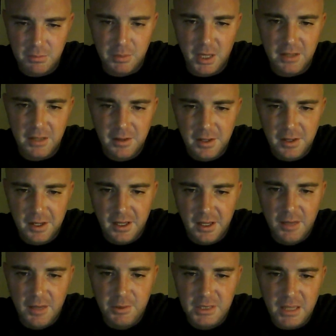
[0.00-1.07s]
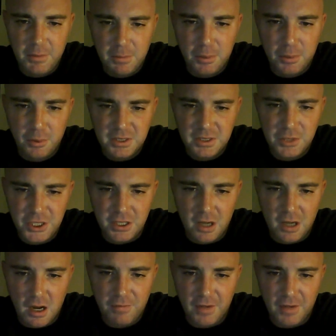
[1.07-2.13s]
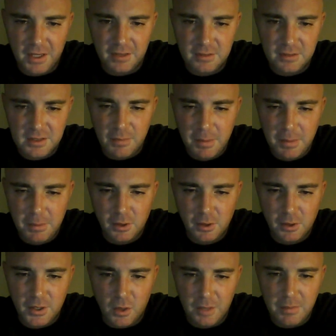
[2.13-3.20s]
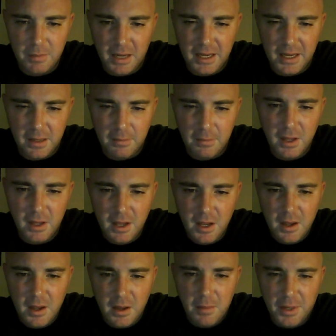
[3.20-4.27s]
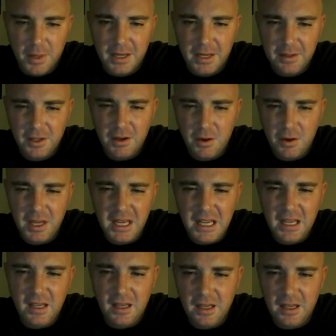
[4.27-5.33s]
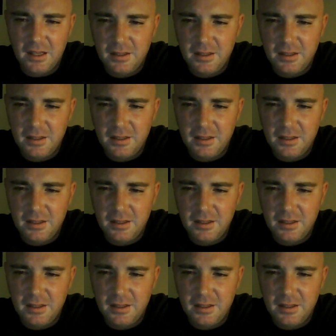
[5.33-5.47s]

but he was able to pull some shit off, and some people are annoyed by him. But, he